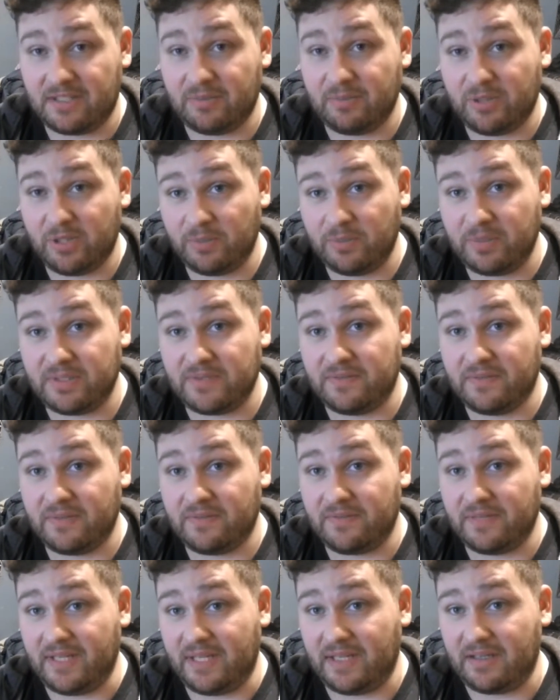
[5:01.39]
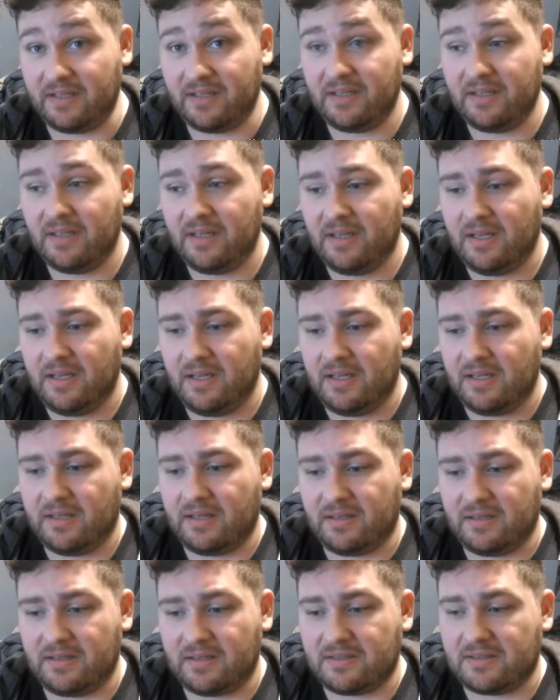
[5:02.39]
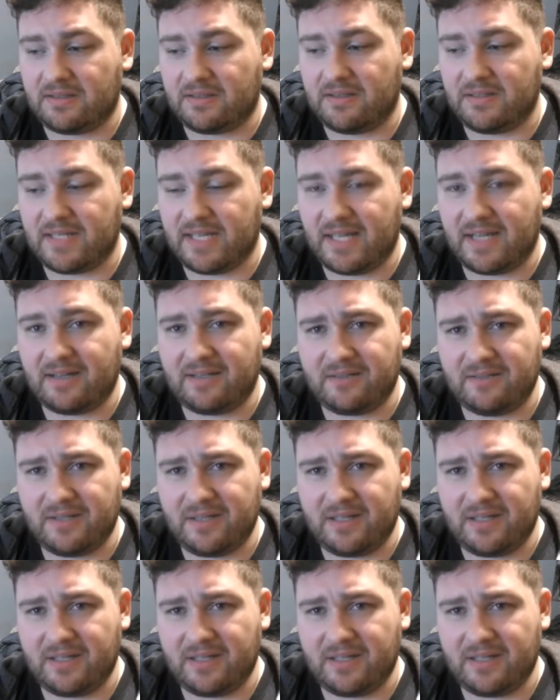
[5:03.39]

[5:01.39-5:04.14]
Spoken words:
purpose for the finale, because turns out